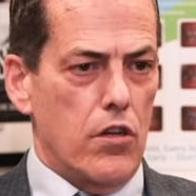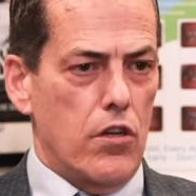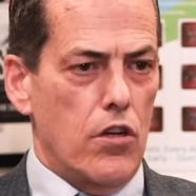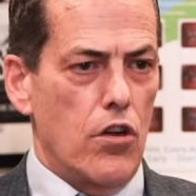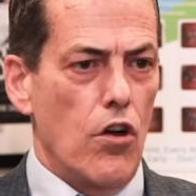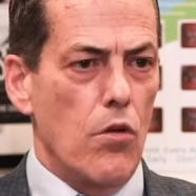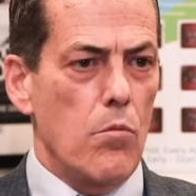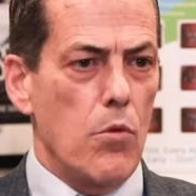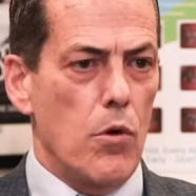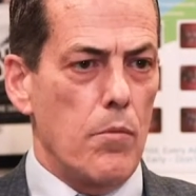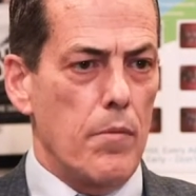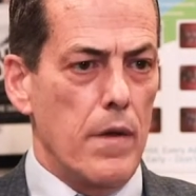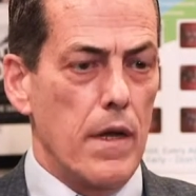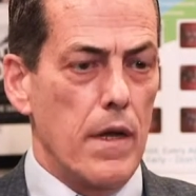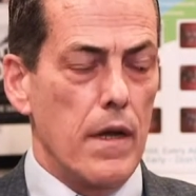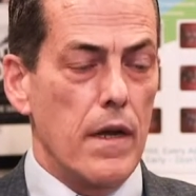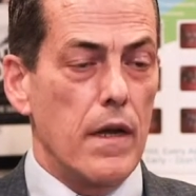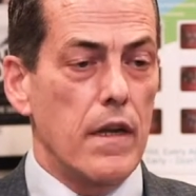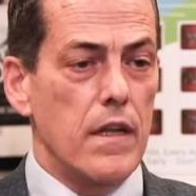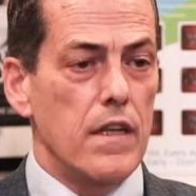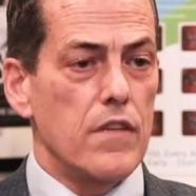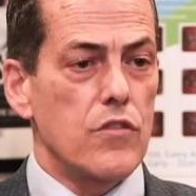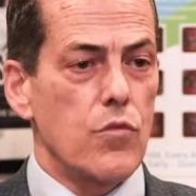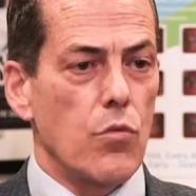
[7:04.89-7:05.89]

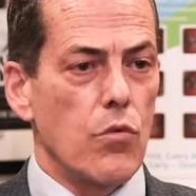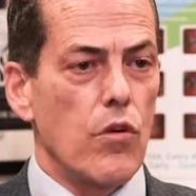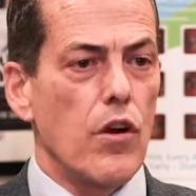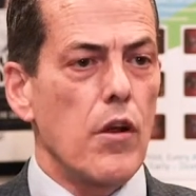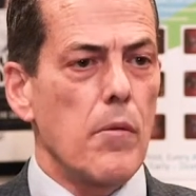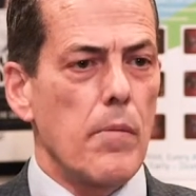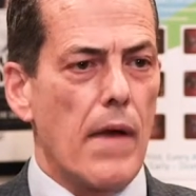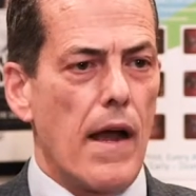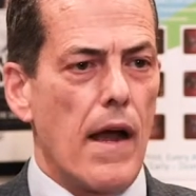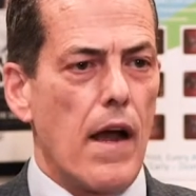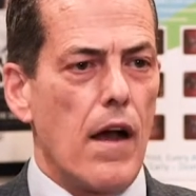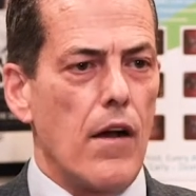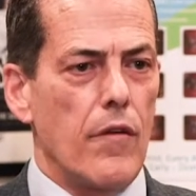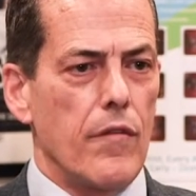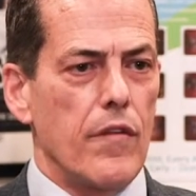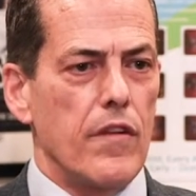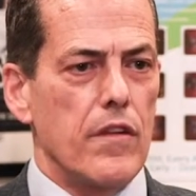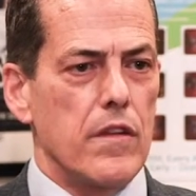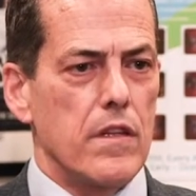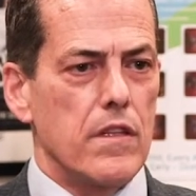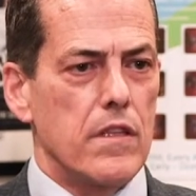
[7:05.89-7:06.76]
comorbidities, what about